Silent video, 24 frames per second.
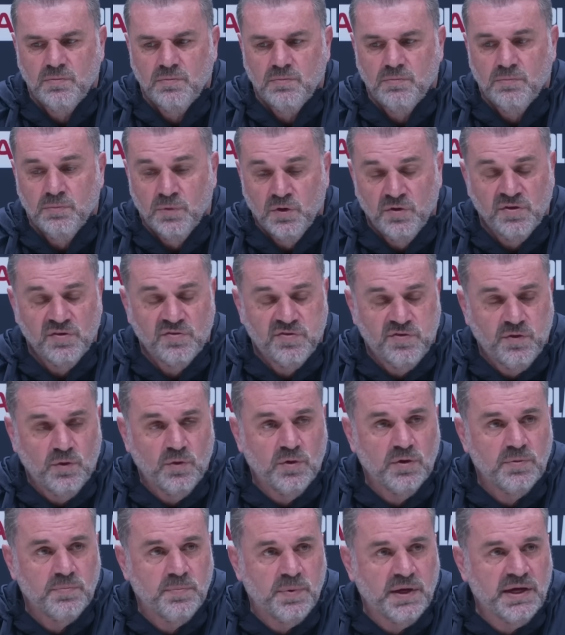moving
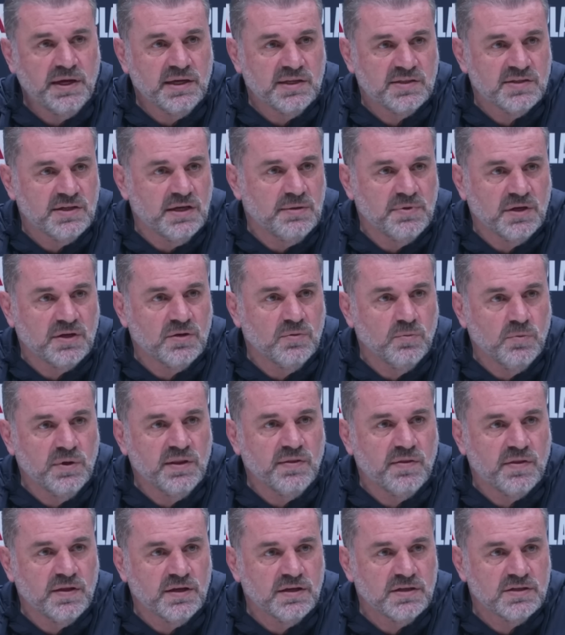forward, being a team that can
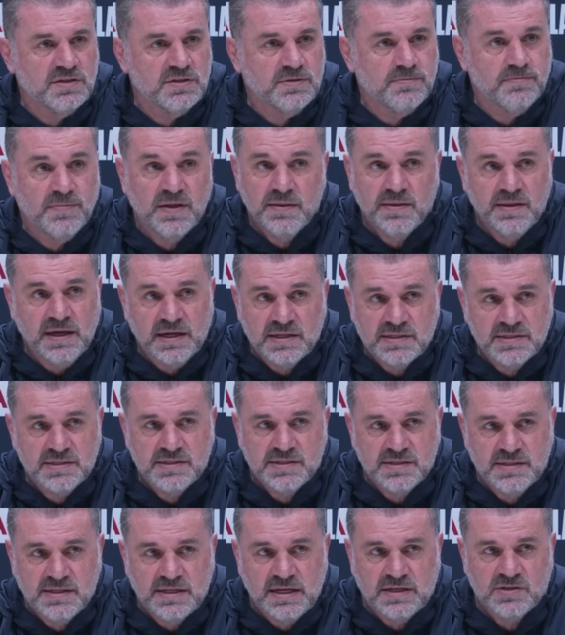win things.
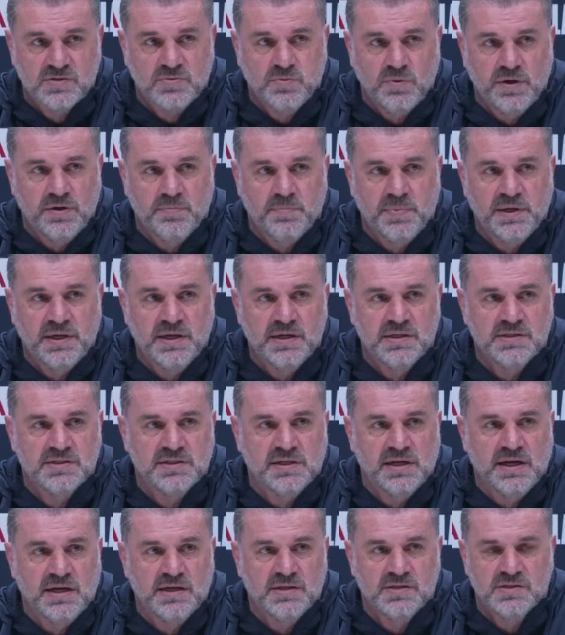That's that's where it begins
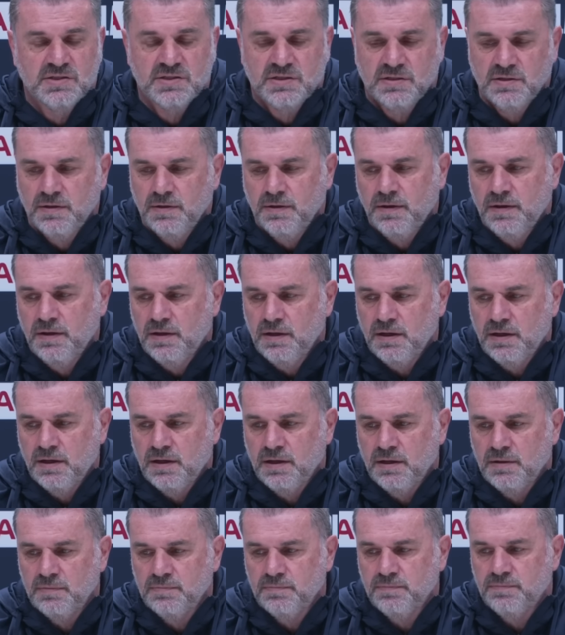and ends.
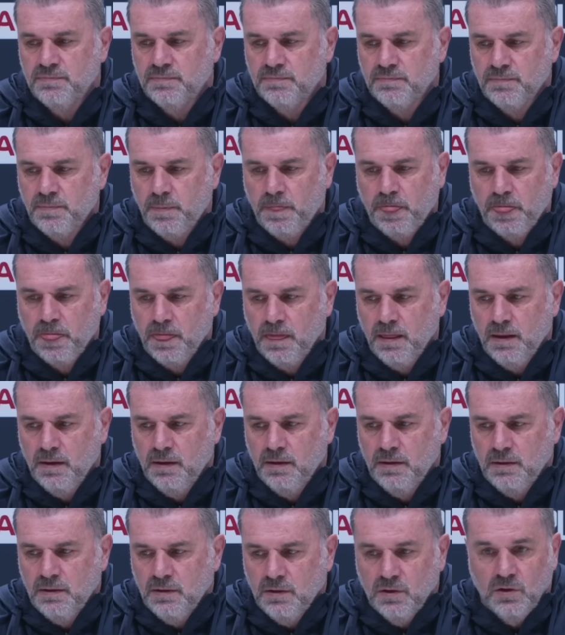Um,
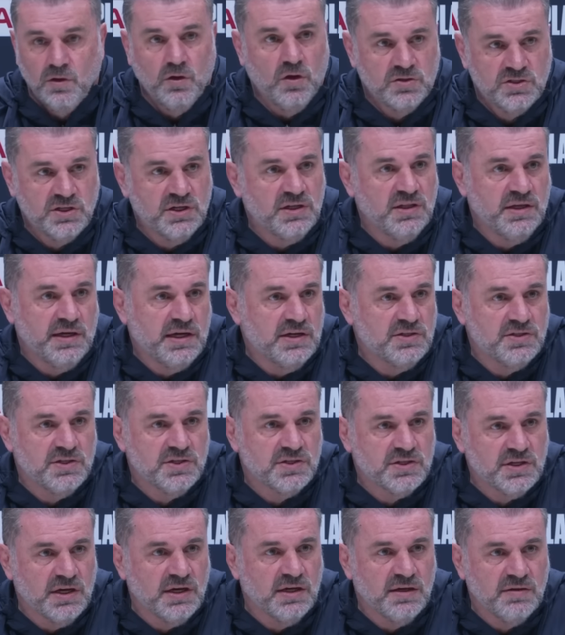logically, as you
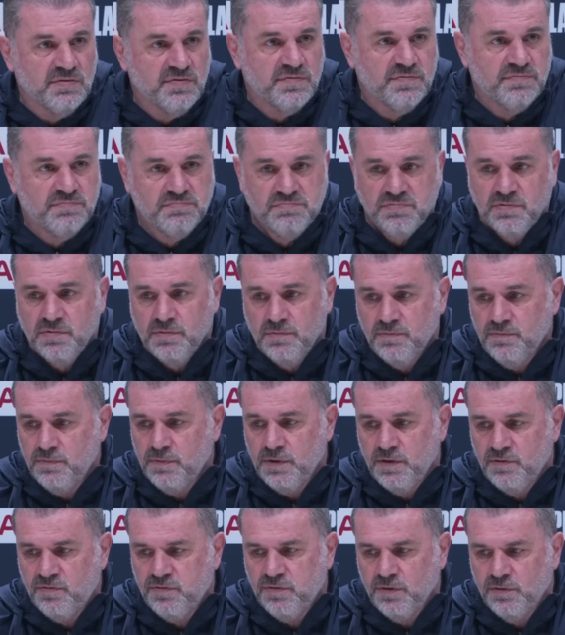say, if
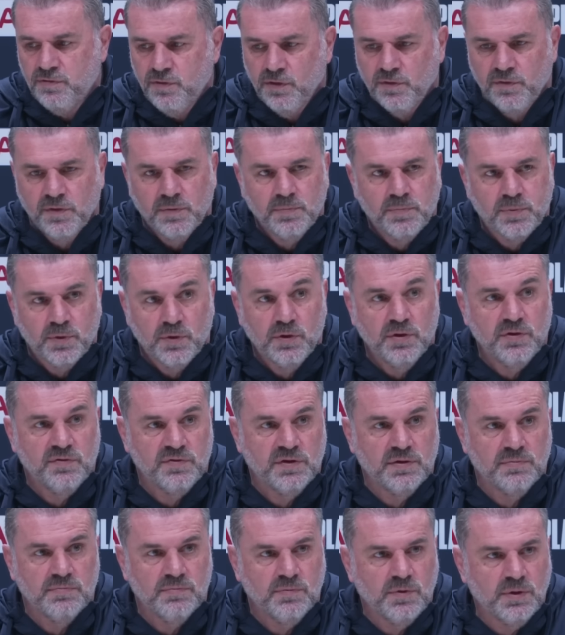if, if we've improved
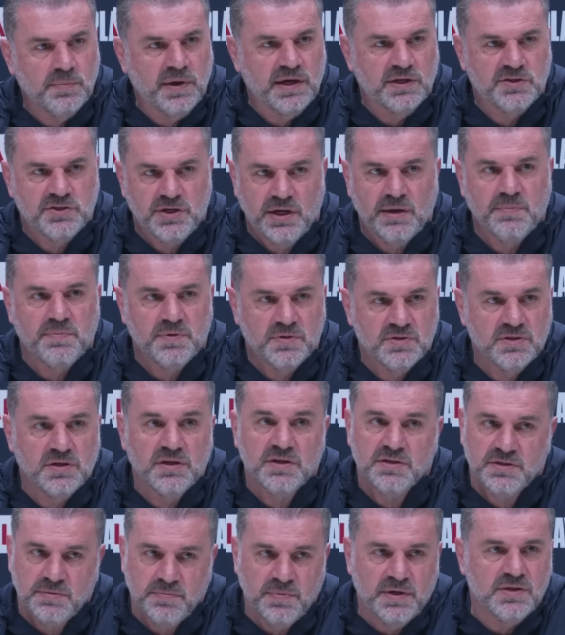and we make Champions
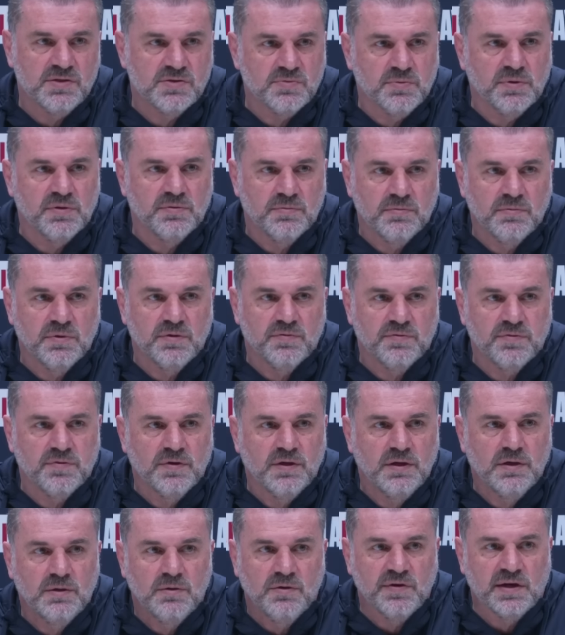Leagues, it means we, have we've,
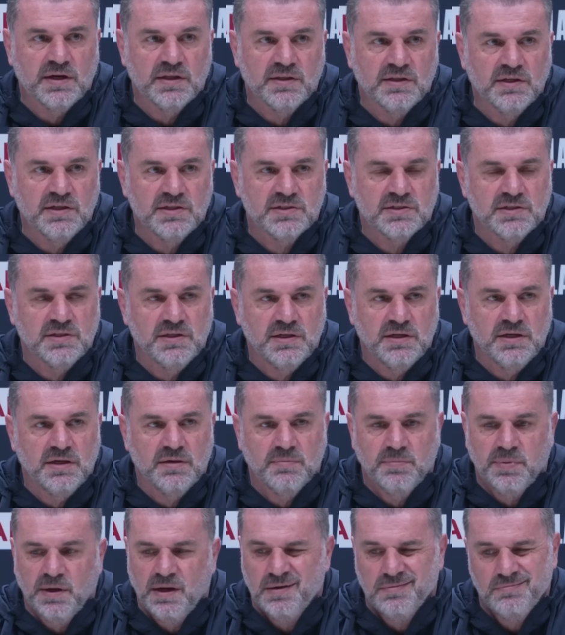we've had a decent year.
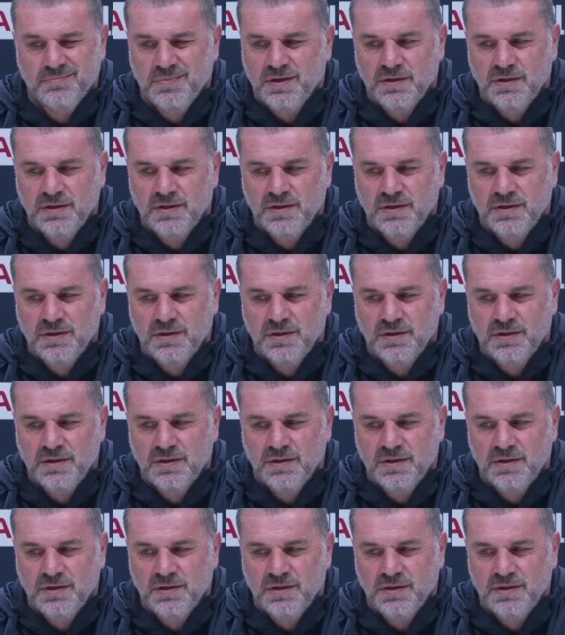But